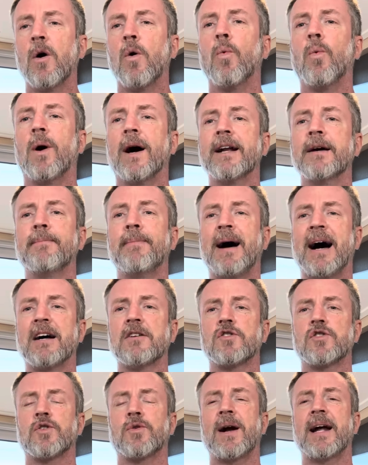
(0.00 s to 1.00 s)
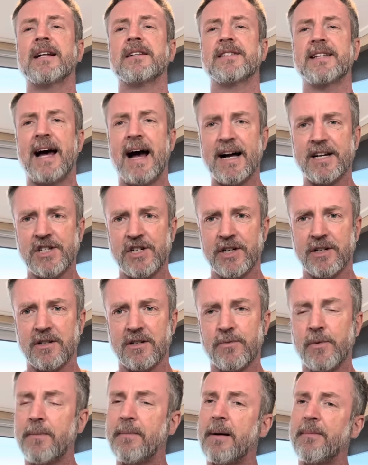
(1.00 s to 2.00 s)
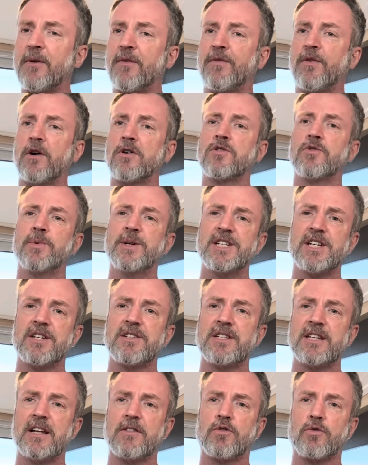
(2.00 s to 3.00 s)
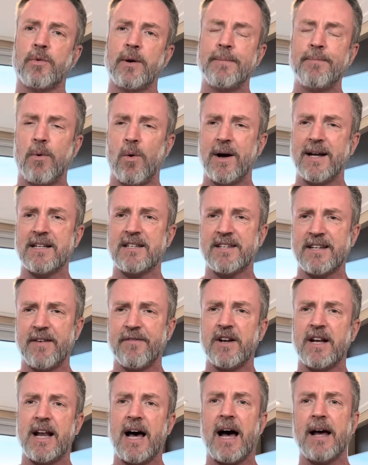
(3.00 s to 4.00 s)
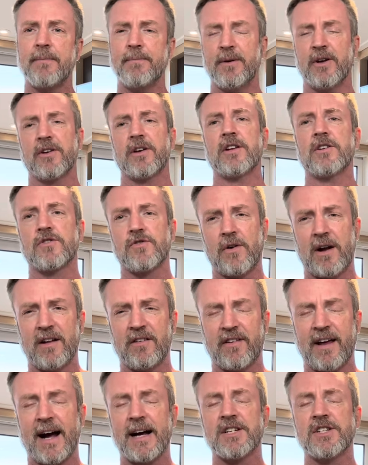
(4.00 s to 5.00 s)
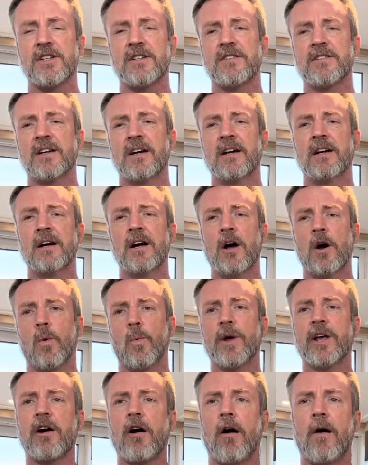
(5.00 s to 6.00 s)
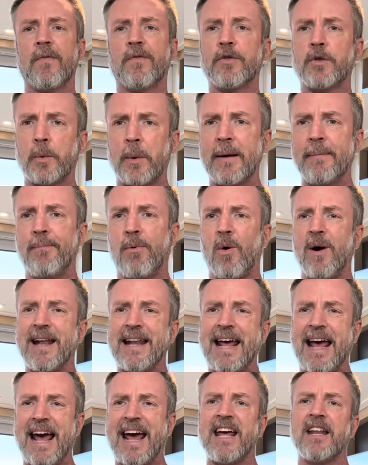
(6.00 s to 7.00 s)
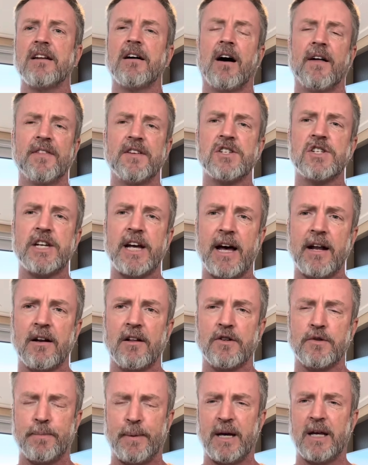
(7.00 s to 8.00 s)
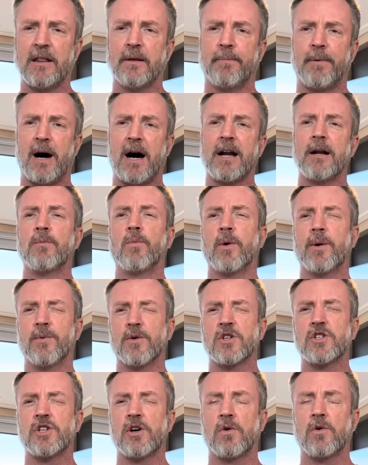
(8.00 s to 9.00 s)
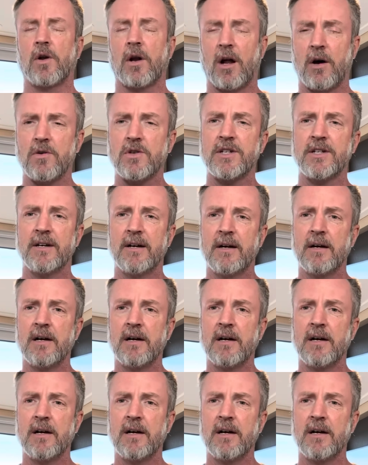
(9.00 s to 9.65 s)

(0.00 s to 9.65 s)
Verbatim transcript: What about transactions? Remember, folks, we just did 3.79 million transactions. We called 3.8 on this channel as being the bottom. We were so close.